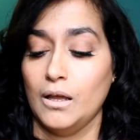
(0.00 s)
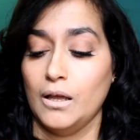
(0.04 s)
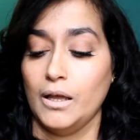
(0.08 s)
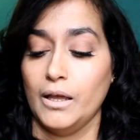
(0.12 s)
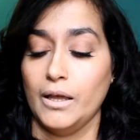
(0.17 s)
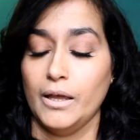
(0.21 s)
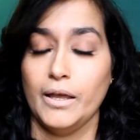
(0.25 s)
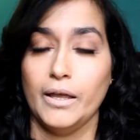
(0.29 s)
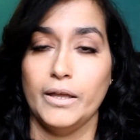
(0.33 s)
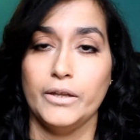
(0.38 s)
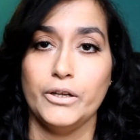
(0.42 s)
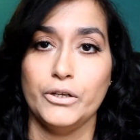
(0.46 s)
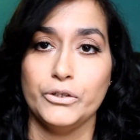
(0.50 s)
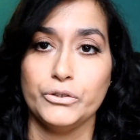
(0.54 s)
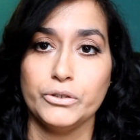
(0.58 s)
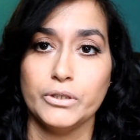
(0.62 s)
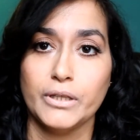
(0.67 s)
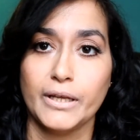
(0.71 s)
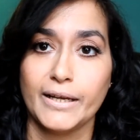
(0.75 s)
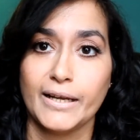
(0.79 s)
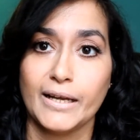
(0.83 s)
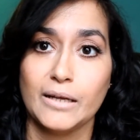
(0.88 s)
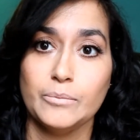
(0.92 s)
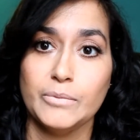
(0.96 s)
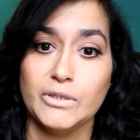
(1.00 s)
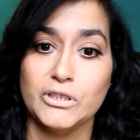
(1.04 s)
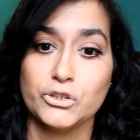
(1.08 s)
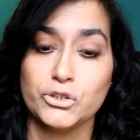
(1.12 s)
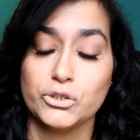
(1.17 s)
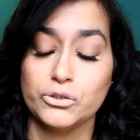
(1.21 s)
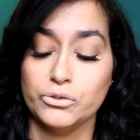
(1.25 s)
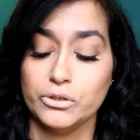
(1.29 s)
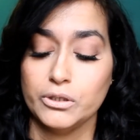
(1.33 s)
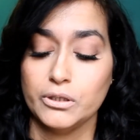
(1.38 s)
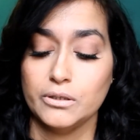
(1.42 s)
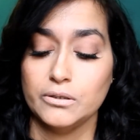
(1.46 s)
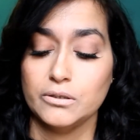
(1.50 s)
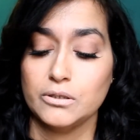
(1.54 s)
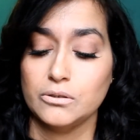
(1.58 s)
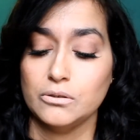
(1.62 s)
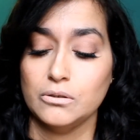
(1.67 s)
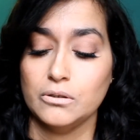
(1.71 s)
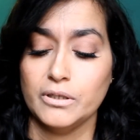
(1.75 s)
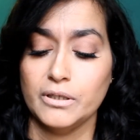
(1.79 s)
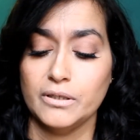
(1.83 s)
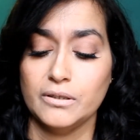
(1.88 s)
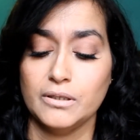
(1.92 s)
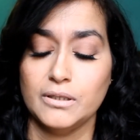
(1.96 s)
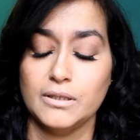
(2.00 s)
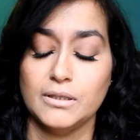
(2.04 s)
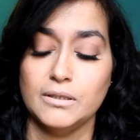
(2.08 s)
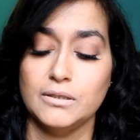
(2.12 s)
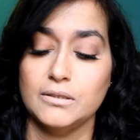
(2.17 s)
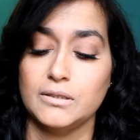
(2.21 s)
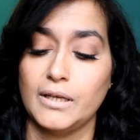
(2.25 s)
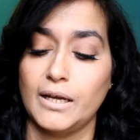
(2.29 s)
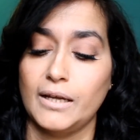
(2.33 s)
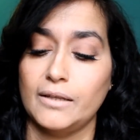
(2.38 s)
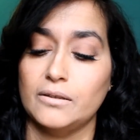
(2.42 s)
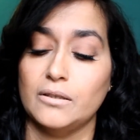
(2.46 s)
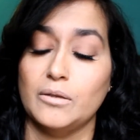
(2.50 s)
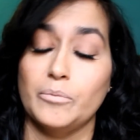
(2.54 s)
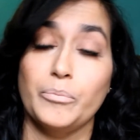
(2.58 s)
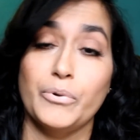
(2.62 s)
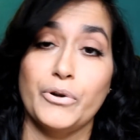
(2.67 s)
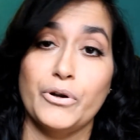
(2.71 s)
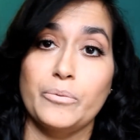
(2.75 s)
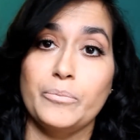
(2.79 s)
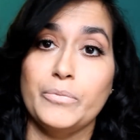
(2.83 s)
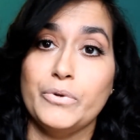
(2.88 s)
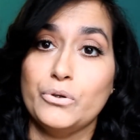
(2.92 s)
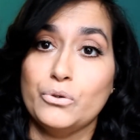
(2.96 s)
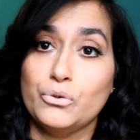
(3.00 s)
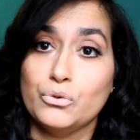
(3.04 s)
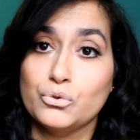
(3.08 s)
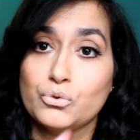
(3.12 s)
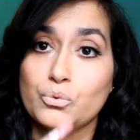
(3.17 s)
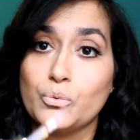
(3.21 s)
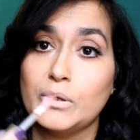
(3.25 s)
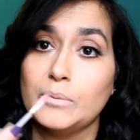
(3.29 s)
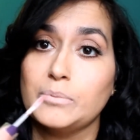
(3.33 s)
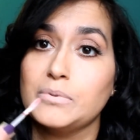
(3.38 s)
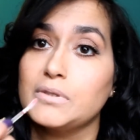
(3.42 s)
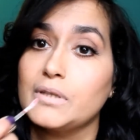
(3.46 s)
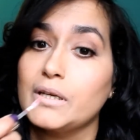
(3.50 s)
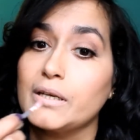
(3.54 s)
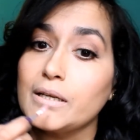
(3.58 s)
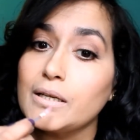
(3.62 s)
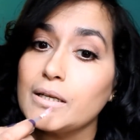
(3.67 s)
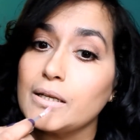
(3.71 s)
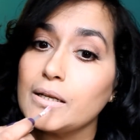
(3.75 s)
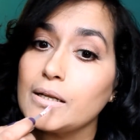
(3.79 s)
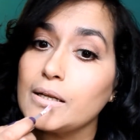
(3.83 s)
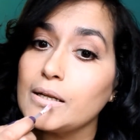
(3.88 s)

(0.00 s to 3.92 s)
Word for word: And like I mentioned, you can still get these at the Bare Minerals website.